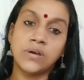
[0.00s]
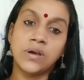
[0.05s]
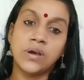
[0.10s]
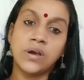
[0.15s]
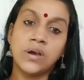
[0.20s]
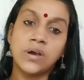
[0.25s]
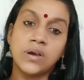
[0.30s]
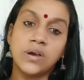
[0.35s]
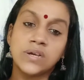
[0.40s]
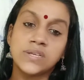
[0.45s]

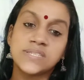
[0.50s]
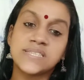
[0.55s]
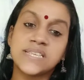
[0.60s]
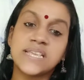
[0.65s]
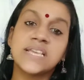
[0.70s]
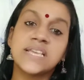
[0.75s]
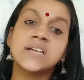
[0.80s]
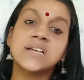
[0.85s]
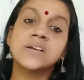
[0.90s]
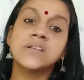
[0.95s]
a
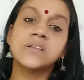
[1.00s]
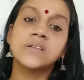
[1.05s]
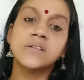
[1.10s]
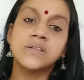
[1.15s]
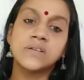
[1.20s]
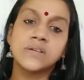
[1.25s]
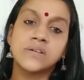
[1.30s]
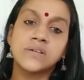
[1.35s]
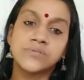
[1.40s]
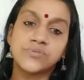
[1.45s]
single
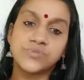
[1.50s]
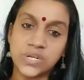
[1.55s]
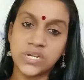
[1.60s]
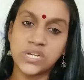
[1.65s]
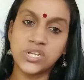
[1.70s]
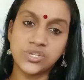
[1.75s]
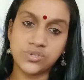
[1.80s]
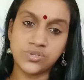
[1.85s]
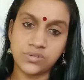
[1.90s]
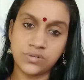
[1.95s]

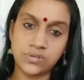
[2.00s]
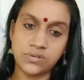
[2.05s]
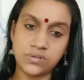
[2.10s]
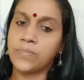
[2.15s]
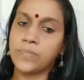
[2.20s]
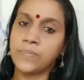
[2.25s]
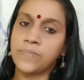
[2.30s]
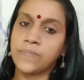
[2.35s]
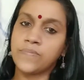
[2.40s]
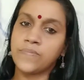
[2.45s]
religion,
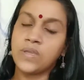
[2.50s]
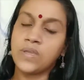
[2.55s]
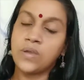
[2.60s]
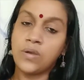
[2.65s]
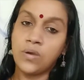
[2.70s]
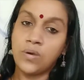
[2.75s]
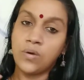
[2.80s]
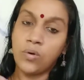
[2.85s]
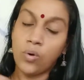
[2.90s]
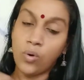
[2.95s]

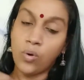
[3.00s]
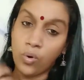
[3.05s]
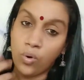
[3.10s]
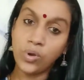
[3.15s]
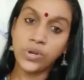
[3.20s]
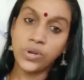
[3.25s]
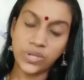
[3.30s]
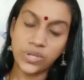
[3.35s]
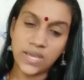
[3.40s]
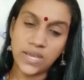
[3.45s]
or
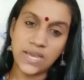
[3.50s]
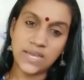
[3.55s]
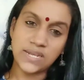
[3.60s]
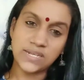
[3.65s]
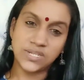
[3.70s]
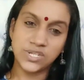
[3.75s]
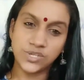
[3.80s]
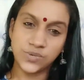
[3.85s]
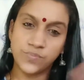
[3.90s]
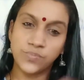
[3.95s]
you can
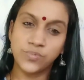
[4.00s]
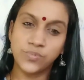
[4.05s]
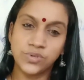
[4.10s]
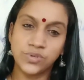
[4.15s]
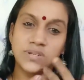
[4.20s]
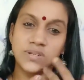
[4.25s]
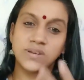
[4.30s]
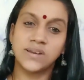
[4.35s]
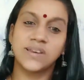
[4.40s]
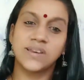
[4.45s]
say, to put it
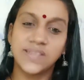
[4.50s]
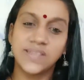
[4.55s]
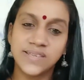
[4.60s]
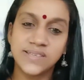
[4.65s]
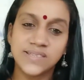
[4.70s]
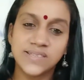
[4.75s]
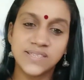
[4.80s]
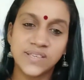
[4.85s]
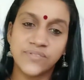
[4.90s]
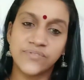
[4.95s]
in an
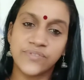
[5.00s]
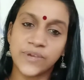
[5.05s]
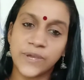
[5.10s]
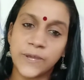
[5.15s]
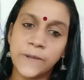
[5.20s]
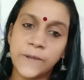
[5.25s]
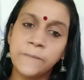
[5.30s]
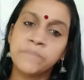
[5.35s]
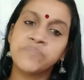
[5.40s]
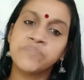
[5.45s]
easy
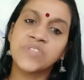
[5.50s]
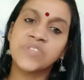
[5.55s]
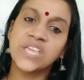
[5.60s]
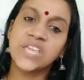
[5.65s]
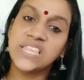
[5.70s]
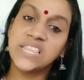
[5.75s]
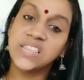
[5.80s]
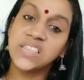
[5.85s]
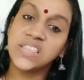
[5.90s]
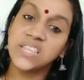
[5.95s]
way,
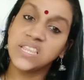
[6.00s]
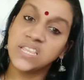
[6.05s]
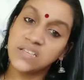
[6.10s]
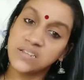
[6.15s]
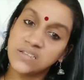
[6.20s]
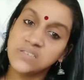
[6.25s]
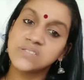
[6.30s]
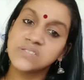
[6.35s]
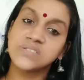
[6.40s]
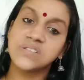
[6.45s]

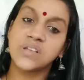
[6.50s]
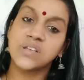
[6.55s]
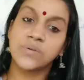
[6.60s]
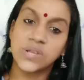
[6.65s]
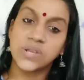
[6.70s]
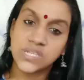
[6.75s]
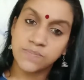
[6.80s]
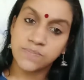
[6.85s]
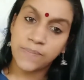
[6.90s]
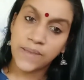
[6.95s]
Indians, they
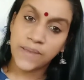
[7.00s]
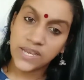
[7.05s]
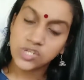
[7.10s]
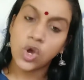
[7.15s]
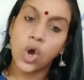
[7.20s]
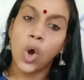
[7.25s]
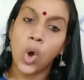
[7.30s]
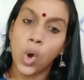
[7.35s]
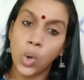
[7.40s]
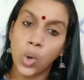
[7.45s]
respect
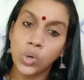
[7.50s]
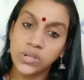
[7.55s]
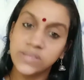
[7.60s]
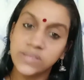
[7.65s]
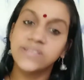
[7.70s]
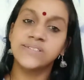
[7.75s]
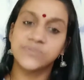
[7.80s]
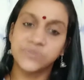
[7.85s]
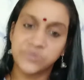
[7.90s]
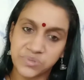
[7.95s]
all
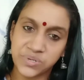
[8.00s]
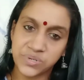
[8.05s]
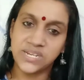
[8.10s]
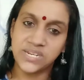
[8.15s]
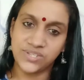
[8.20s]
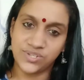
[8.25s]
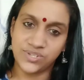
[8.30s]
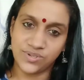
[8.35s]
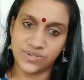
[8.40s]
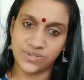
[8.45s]
the
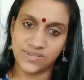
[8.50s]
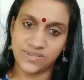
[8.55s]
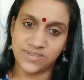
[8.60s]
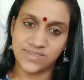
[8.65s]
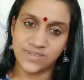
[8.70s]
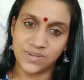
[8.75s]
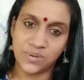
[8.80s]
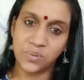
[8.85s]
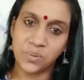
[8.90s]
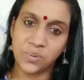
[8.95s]
religions.
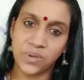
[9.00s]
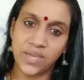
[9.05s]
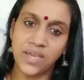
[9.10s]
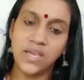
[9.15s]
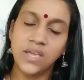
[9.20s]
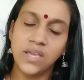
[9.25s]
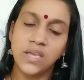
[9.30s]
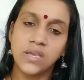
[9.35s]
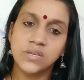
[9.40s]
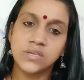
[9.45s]
Okay,
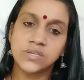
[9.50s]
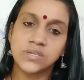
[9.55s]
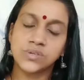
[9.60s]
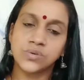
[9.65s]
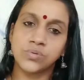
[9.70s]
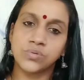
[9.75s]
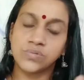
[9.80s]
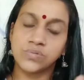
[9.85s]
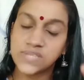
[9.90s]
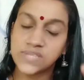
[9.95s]

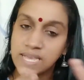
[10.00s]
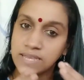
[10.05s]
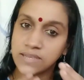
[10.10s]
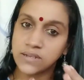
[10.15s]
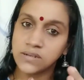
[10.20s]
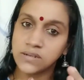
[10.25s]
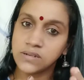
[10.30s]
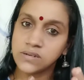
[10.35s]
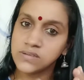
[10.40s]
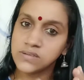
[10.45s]
so
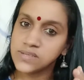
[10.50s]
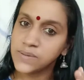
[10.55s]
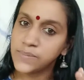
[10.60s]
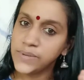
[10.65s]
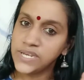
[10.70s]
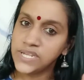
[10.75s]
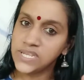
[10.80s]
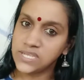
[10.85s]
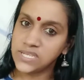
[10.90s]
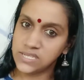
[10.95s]
secularism
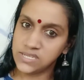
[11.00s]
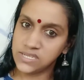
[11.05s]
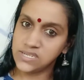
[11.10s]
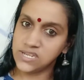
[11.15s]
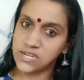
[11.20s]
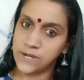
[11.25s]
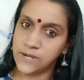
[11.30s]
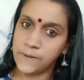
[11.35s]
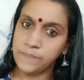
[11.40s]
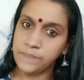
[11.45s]
in
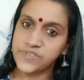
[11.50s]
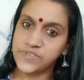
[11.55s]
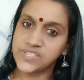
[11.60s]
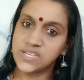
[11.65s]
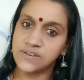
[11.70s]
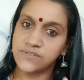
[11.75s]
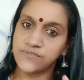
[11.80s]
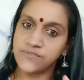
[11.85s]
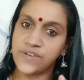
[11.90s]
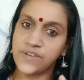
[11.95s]
India is
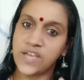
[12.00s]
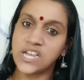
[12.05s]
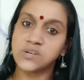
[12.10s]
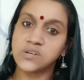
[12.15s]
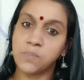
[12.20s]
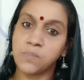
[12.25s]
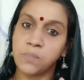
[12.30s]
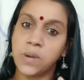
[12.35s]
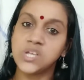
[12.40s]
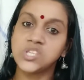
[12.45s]
in fact
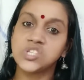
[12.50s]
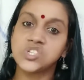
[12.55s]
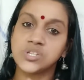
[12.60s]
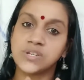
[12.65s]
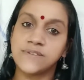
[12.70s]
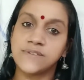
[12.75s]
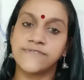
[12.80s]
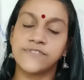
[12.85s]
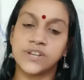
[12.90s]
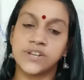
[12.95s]
much
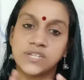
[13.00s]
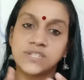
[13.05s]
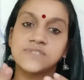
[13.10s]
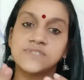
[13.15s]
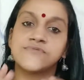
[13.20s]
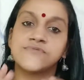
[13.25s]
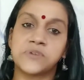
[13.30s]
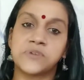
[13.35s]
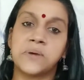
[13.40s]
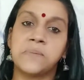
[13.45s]
different
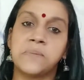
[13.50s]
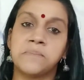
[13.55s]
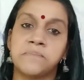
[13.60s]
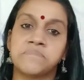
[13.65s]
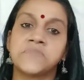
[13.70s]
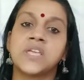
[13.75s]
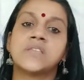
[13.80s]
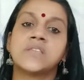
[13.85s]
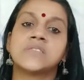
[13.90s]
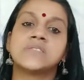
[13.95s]
from
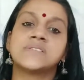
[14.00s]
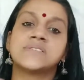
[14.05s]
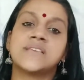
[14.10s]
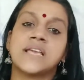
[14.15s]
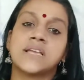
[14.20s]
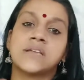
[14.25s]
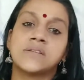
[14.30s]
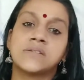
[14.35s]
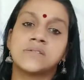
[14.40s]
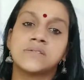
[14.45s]
the
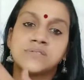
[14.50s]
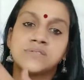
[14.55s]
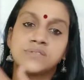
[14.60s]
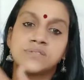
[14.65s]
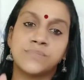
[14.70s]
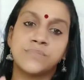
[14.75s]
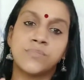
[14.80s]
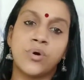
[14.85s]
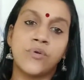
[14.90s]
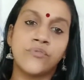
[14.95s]

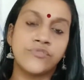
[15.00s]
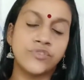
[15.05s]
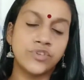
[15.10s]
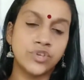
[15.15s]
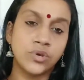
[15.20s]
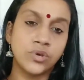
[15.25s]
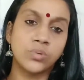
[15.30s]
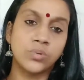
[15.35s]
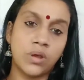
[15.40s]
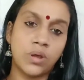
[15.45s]
secularism of
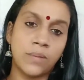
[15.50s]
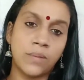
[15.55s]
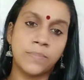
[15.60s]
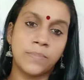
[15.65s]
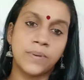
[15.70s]
Europe.